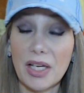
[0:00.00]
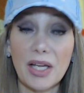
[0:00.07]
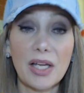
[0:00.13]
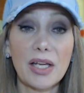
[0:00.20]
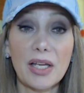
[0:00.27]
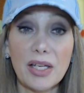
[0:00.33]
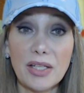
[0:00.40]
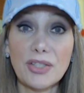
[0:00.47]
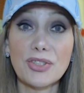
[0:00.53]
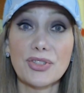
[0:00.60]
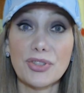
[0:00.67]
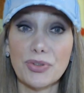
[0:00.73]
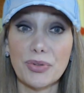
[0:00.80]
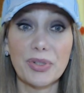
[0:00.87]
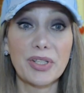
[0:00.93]
He
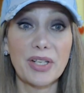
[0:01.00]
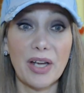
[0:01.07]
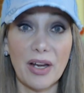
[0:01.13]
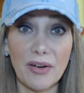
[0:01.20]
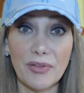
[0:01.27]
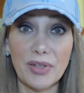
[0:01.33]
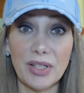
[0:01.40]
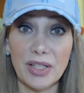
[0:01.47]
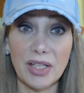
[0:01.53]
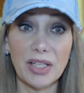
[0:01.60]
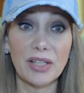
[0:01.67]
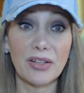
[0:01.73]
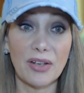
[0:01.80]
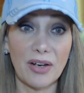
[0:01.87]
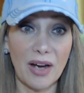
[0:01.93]
destroyed everything
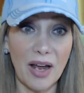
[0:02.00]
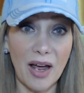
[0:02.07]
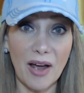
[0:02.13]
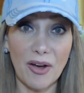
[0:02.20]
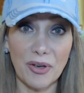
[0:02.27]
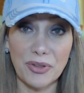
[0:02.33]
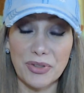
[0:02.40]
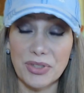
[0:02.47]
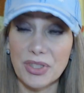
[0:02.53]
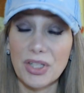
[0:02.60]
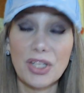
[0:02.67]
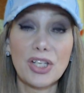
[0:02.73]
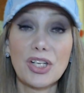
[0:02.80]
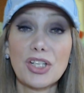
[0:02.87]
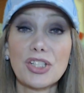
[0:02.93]
in their house.
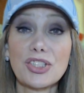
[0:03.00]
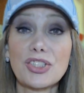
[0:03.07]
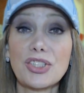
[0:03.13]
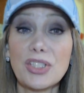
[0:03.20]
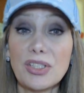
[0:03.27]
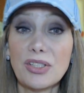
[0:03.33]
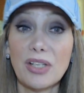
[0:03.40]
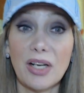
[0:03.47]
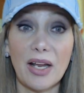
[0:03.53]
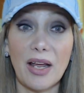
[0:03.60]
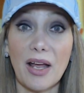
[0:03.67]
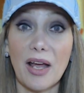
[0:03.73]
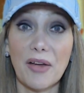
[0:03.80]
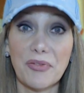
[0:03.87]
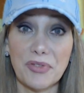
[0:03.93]
She's going to
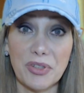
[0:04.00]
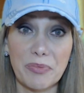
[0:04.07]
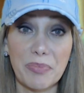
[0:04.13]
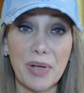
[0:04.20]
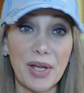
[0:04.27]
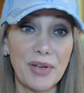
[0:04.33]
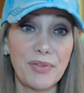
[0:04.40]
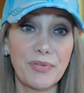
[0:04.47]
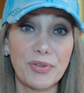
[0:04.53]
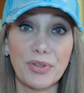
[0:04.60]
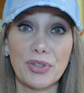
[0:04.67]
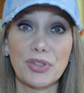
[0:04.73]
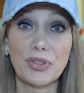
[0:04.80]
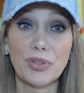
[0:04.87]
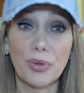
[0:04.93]
have to pay for
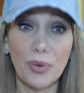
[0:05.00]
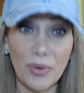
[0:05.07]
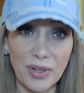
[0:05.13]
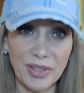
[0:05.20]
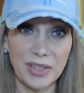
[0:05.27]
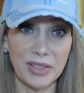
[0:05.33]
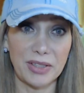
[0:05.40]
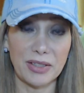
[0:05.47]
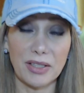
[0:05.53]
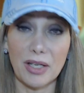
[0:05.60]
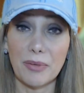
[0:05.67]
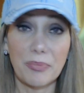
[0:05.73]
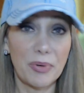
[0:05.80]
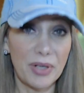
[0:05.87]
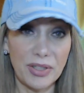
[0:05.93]
the toilet. A
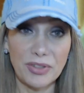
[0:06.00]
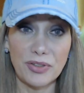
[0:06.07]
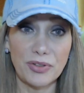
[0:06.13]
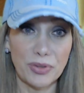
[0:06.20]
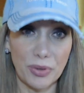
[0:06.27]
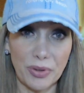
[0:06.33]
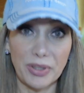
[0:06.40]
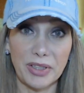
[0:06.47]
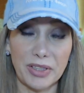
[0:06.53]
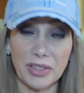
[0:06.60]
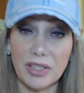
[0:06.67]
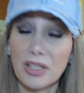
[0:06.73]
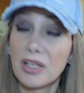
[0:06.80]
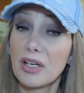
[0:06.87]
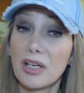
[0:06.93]
brand new toilet.
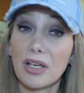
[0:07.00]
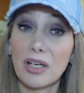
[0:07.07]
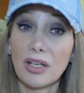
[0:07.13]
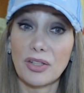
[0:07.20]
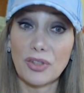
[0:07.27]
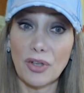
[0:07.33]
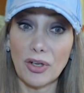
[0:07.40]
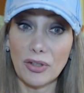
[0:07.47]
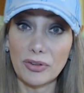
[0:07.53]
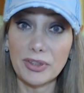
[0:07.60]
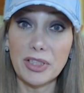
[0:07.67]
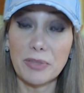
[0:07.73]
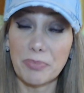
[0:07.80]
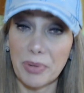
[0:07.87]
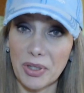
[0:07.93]
Not only
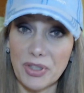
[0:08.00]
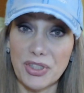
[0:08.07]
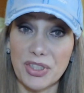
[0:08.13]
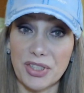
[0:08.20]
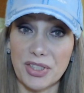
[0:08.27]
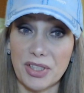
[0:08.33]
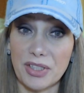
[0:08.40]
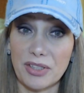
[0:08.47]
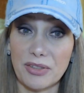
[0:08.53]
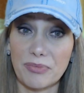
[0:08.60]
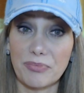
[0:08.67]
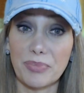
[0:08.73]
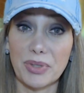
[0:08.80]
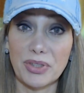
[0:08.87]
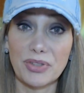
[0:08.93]
to purchase it,
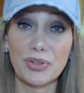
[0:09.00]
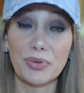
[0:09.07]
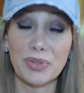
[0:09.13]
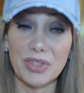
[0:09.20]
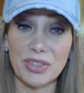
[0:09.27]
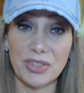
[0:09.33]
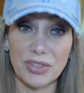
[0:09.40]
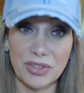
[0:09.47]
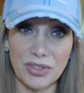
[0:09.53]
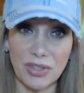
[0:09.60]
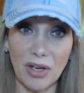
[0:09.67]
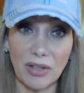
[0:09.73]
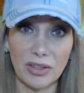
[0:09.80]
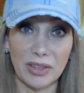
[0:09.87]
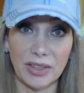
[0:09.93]
but to
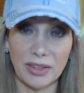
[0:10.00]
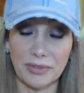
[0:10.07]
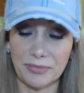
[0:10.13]
install it.